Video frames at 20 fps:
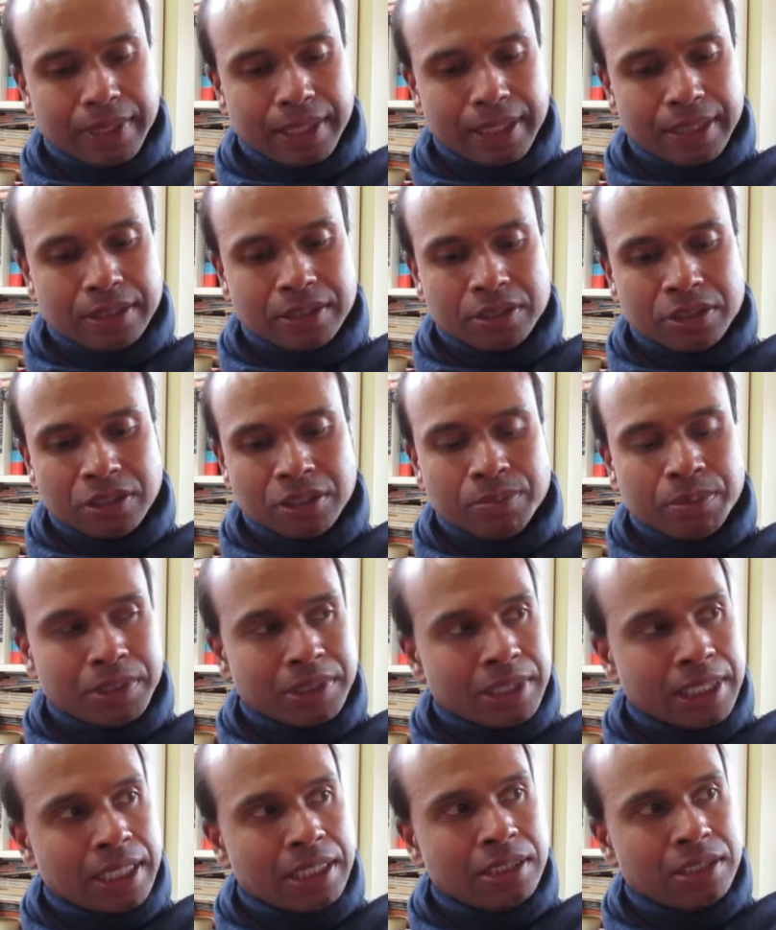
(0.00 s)

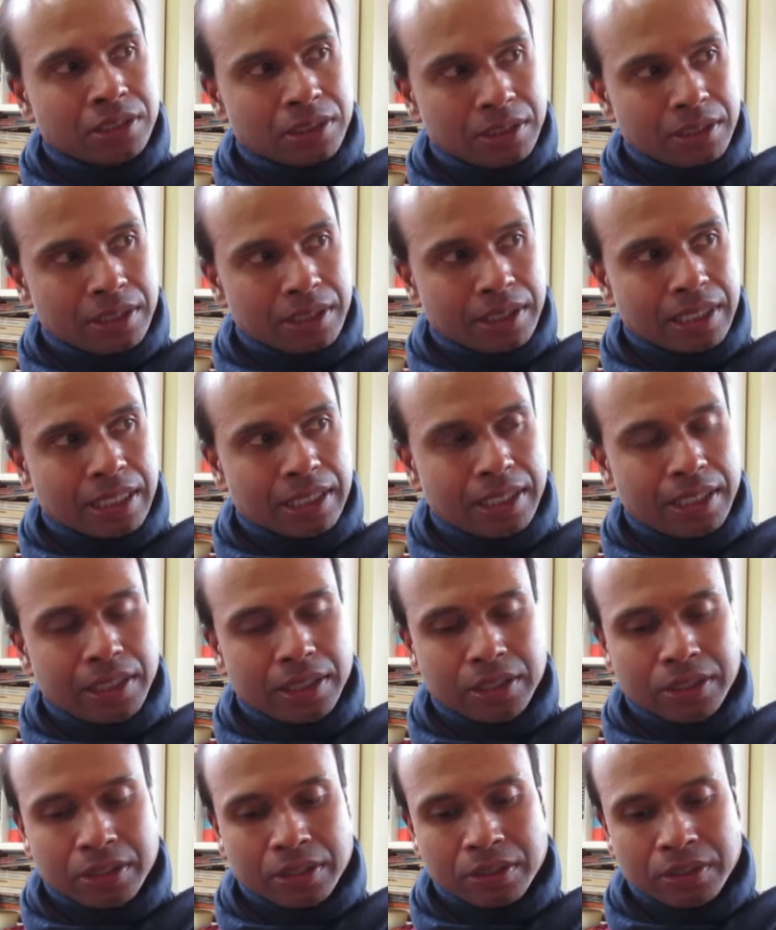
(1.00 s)
interpretation and that
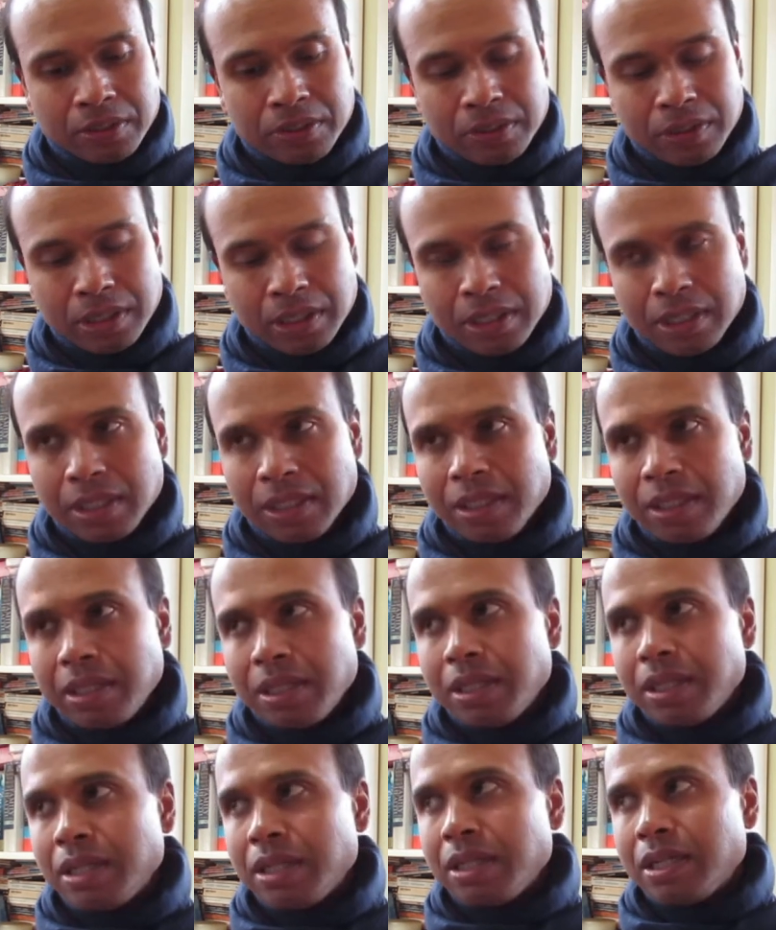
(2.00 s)
ego
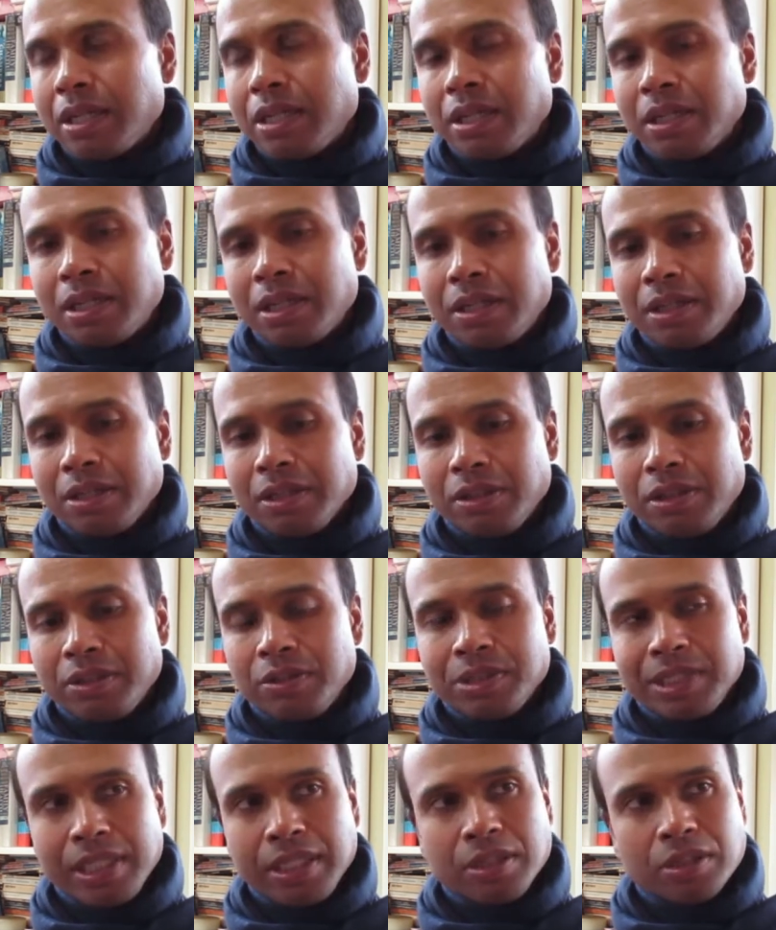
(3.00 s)
uh,
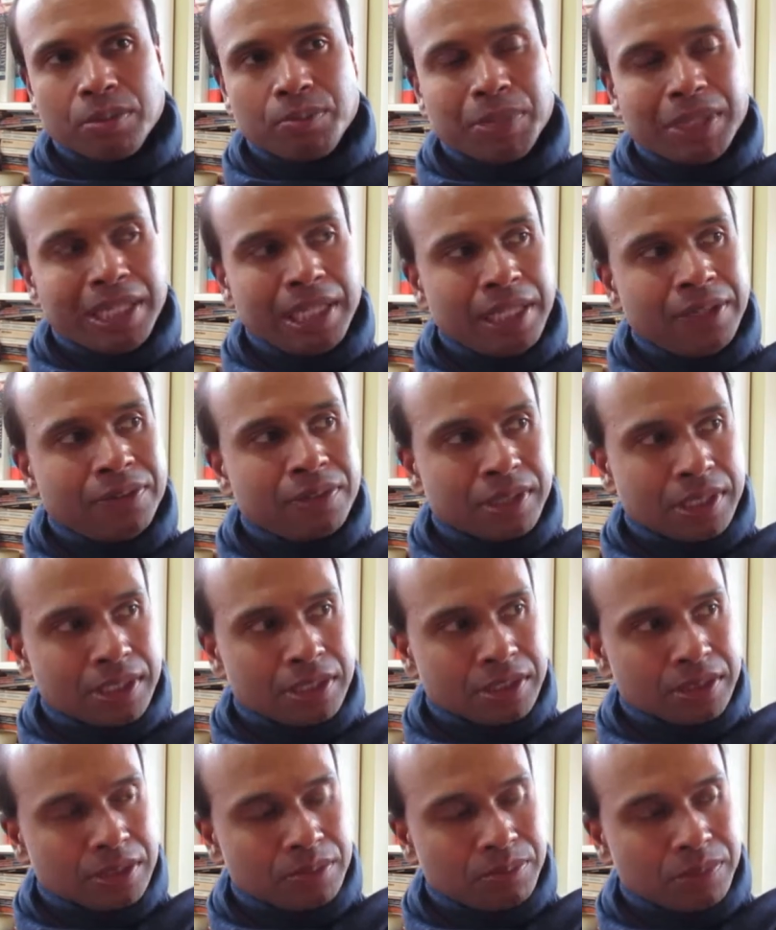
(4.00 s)
those ego belief
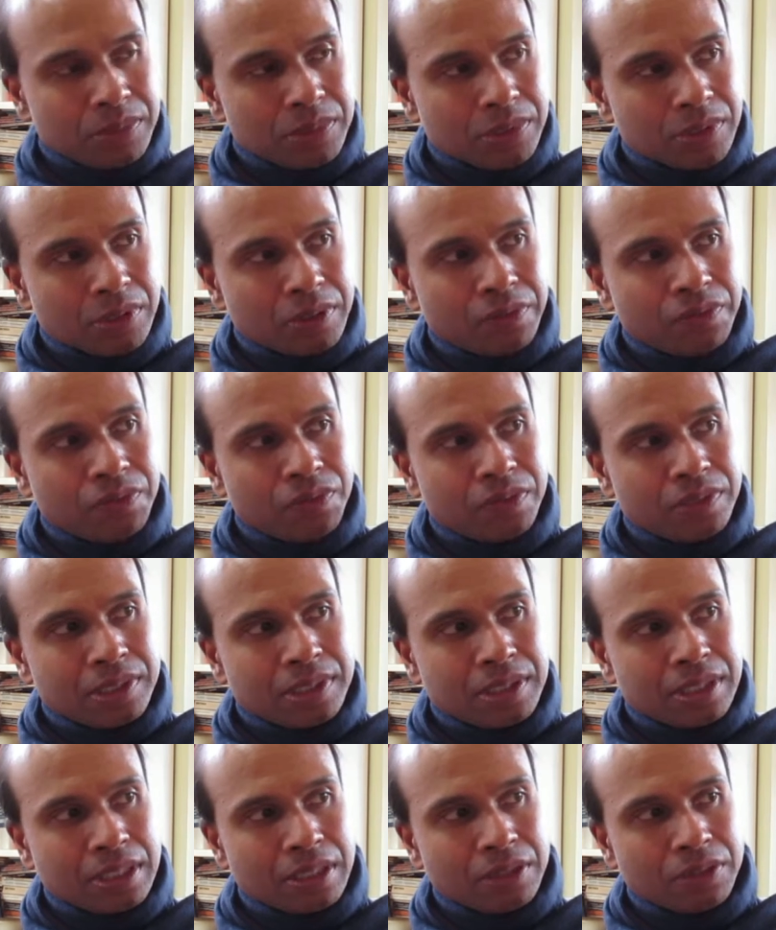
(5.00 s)
systems of,
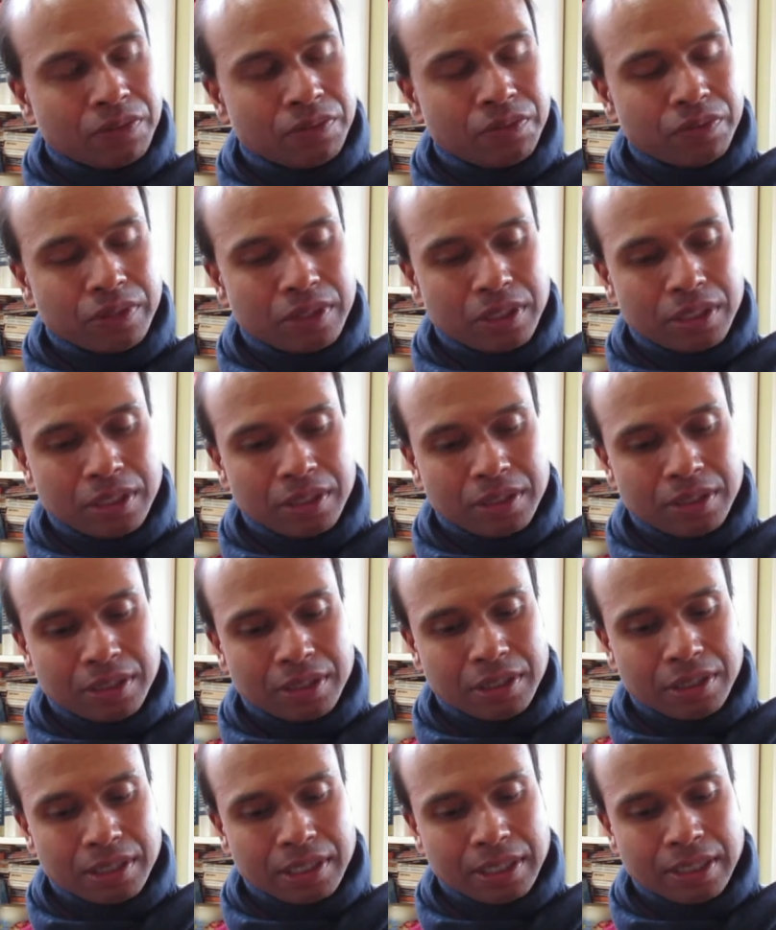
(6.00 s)
of, uh,
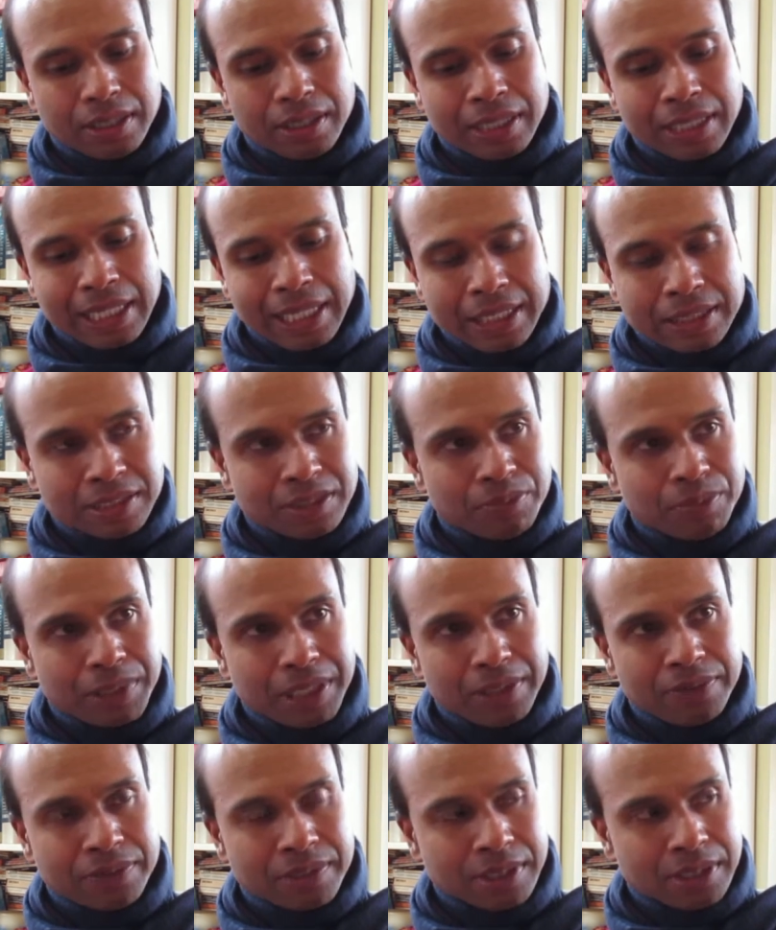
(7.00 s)
and the collective
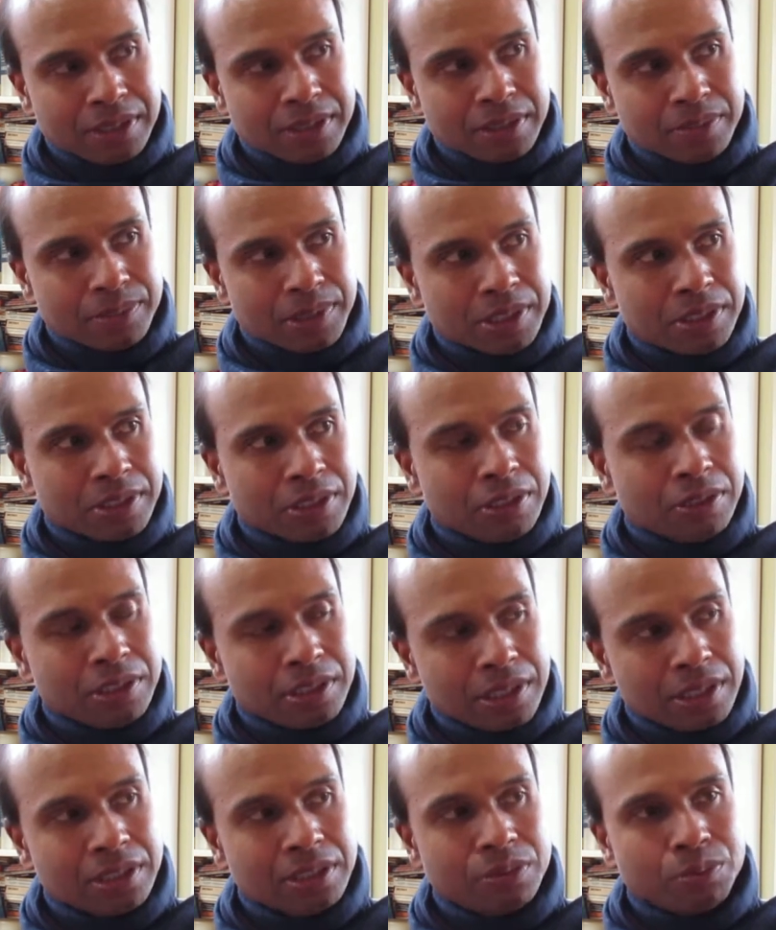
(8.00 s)
belief systems
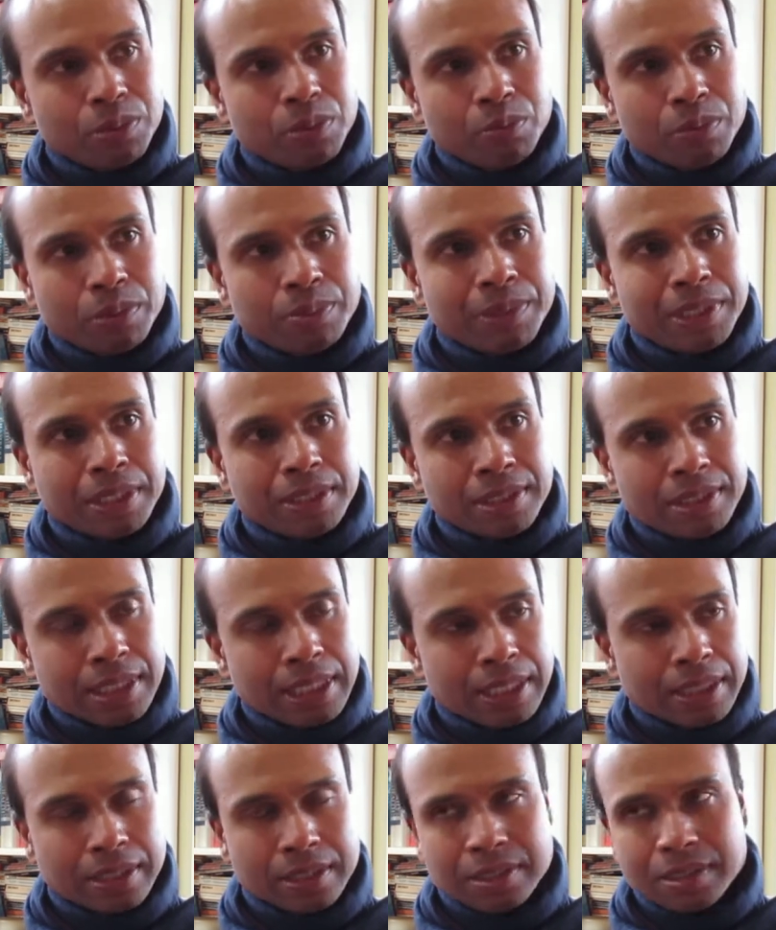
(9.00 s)
associated with women and
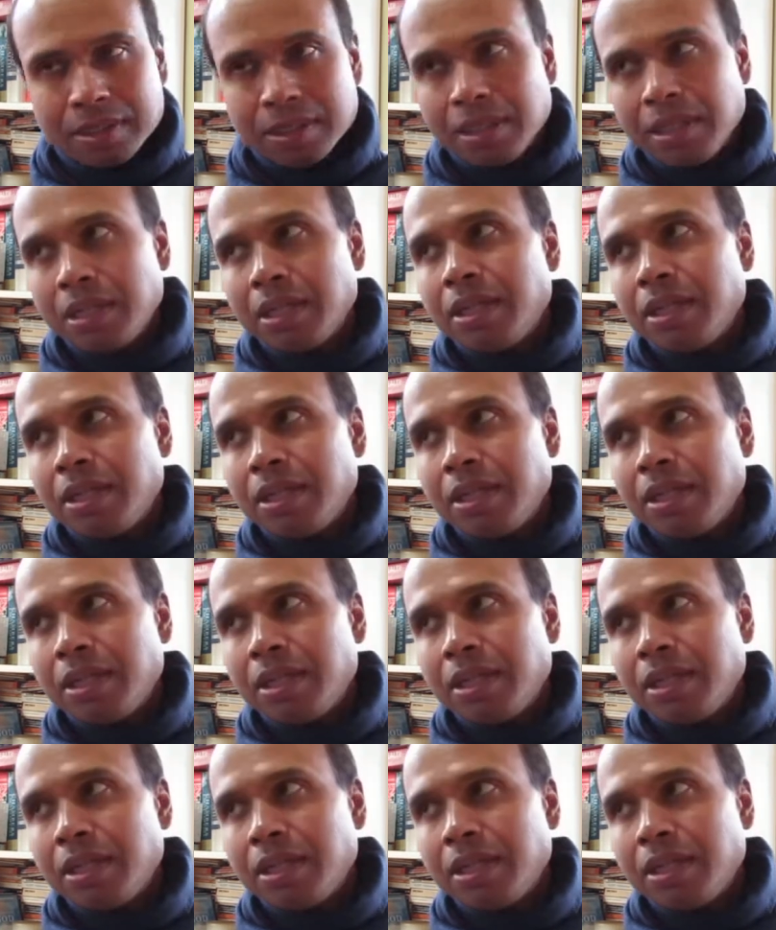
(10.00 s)
sex